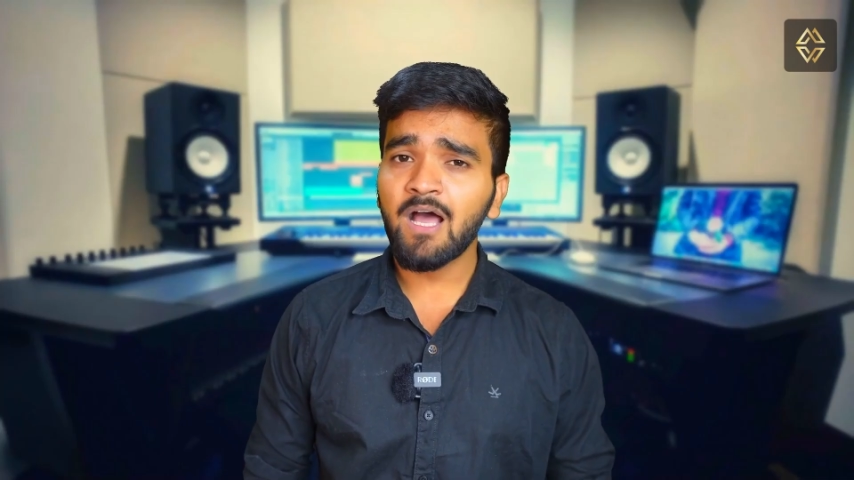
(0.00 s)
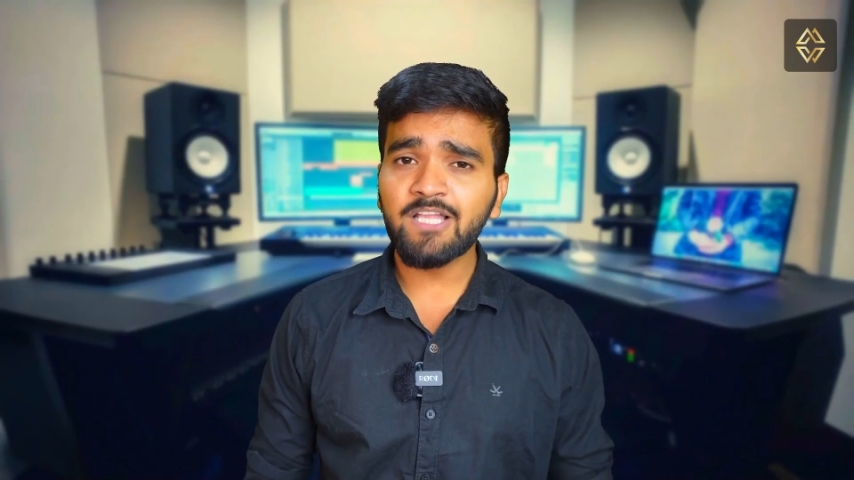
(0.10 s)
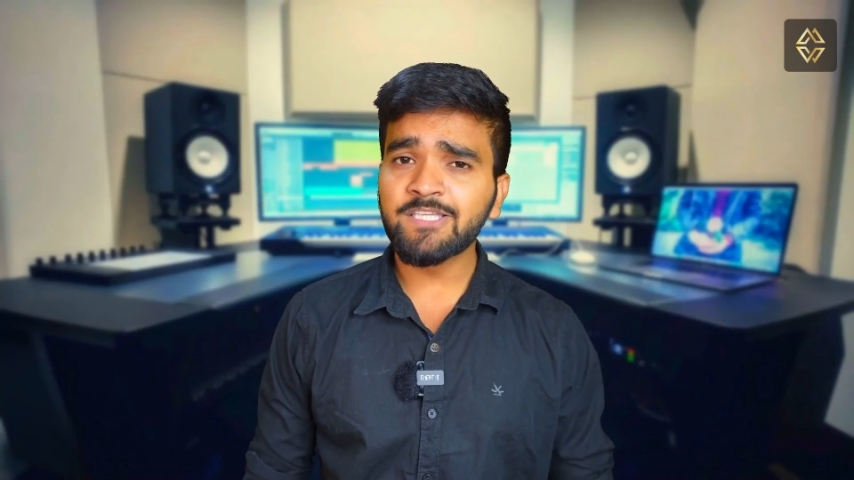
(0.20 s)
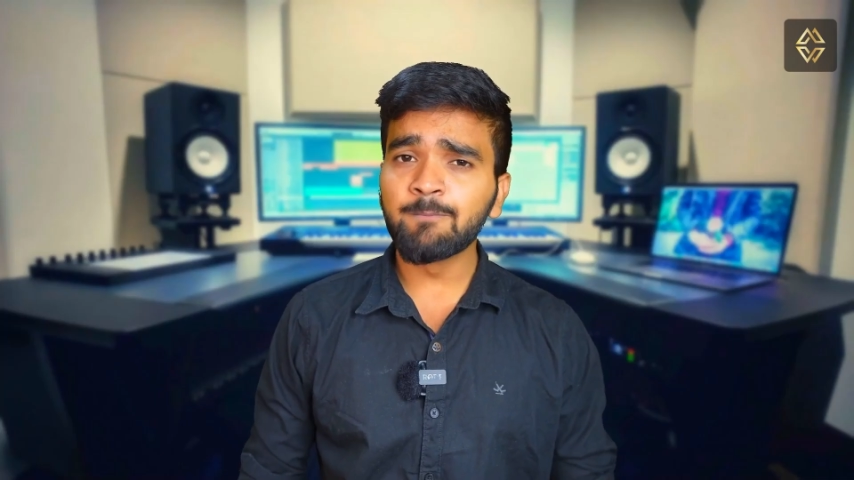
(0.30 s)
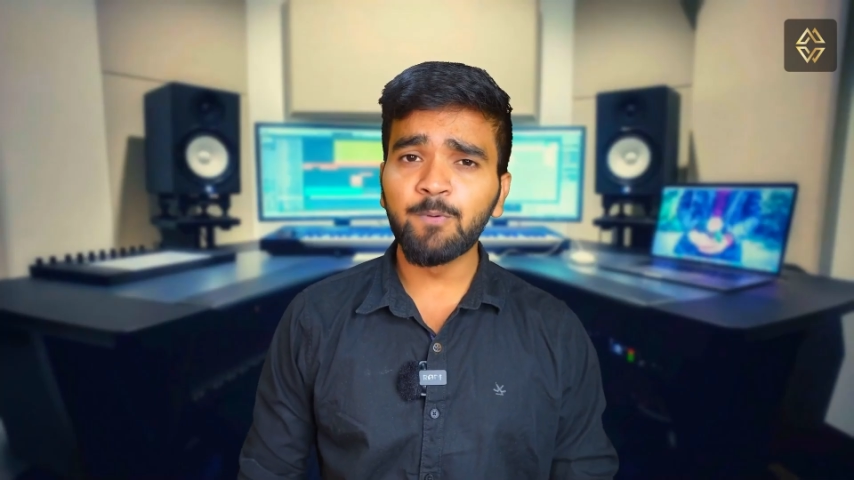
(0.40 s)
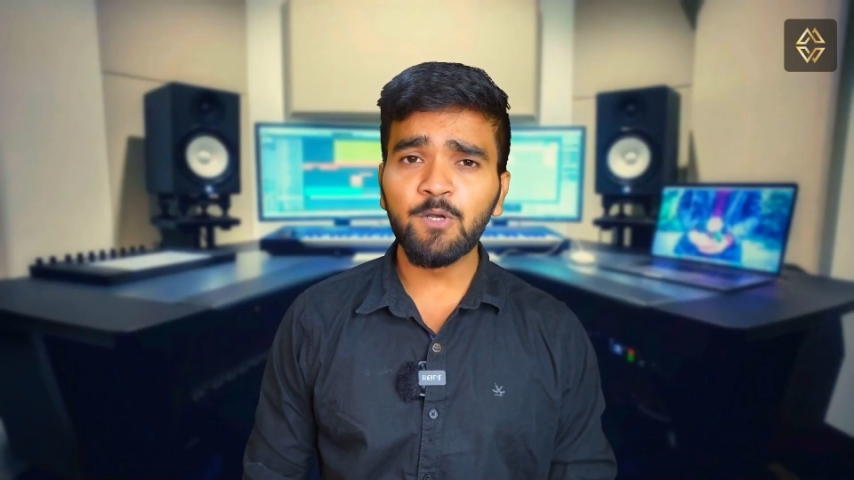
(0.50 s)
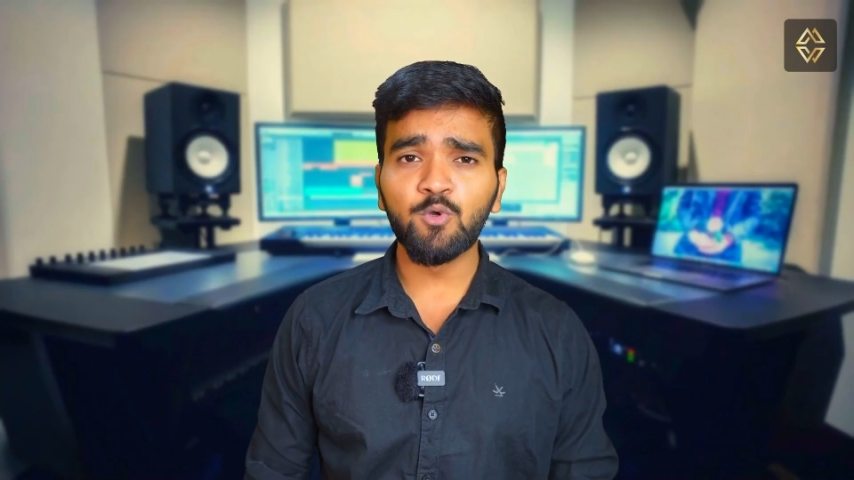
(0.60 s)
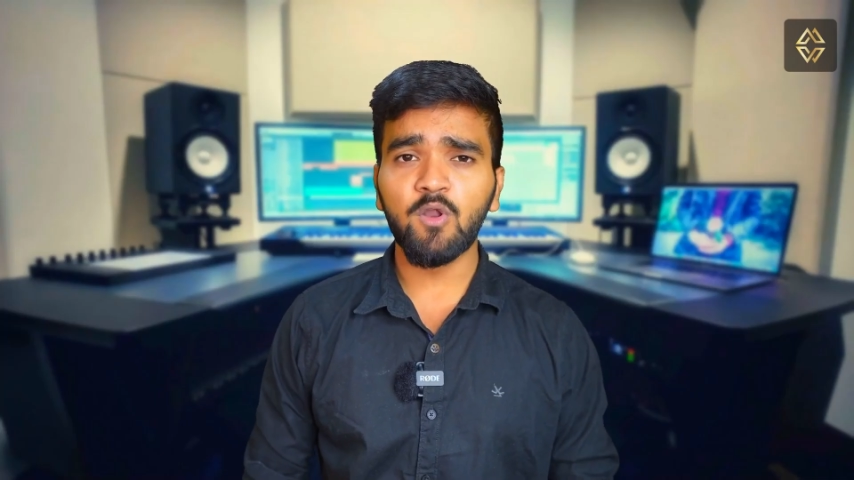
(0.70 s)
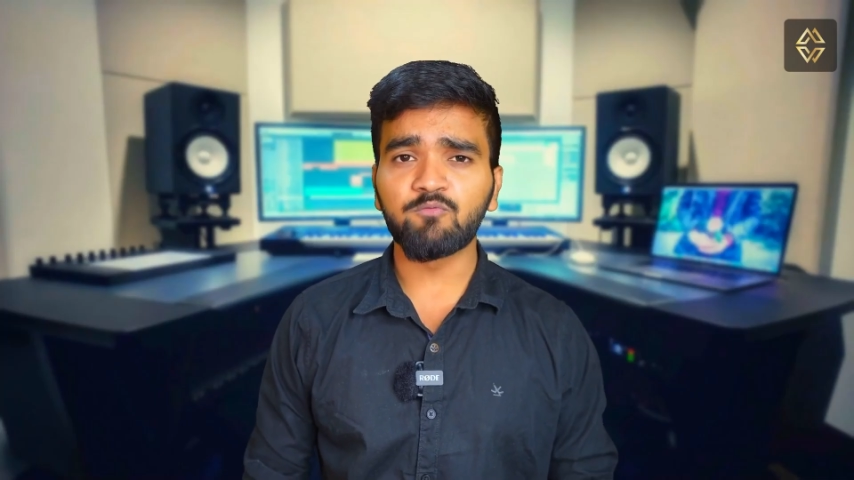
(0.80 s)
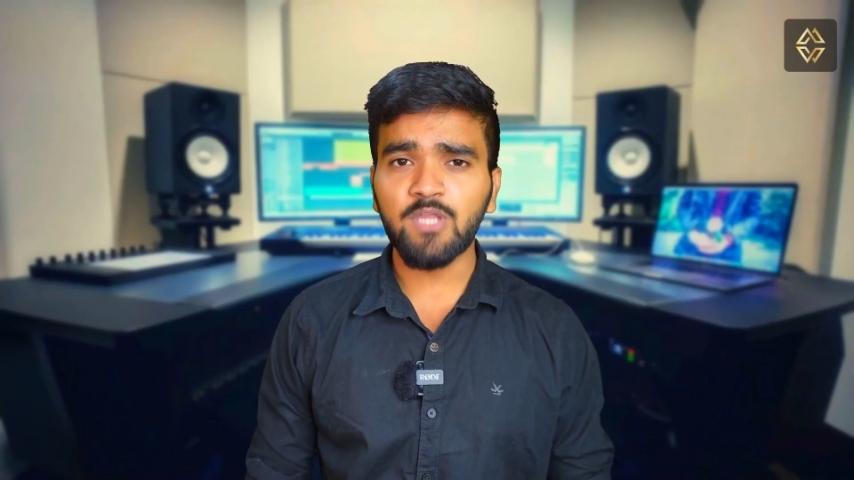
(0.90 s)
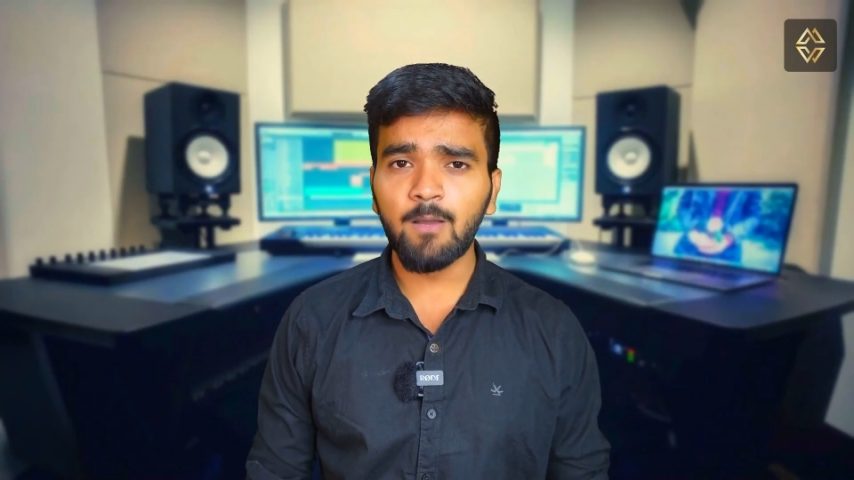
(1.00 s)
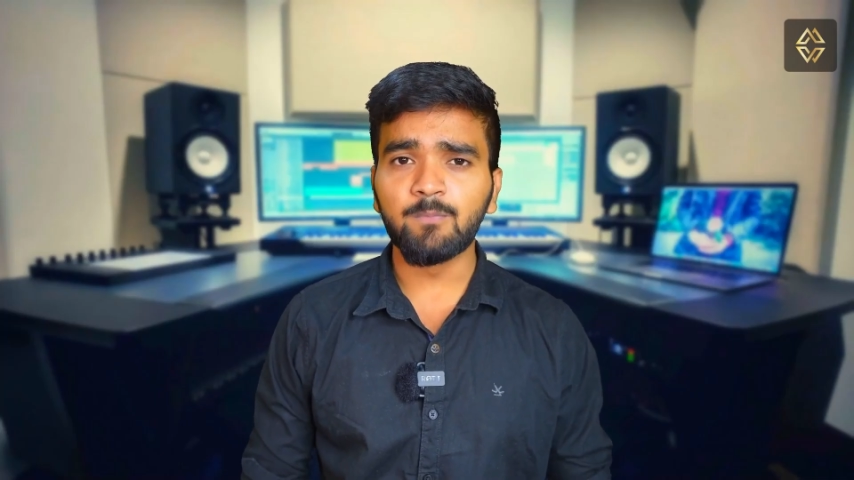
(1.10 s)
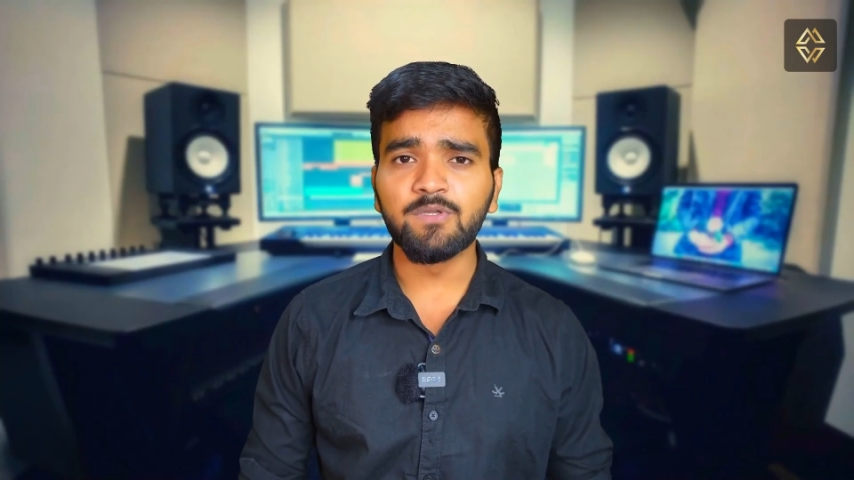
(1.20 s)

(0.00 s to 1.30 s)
A simple rule of thumb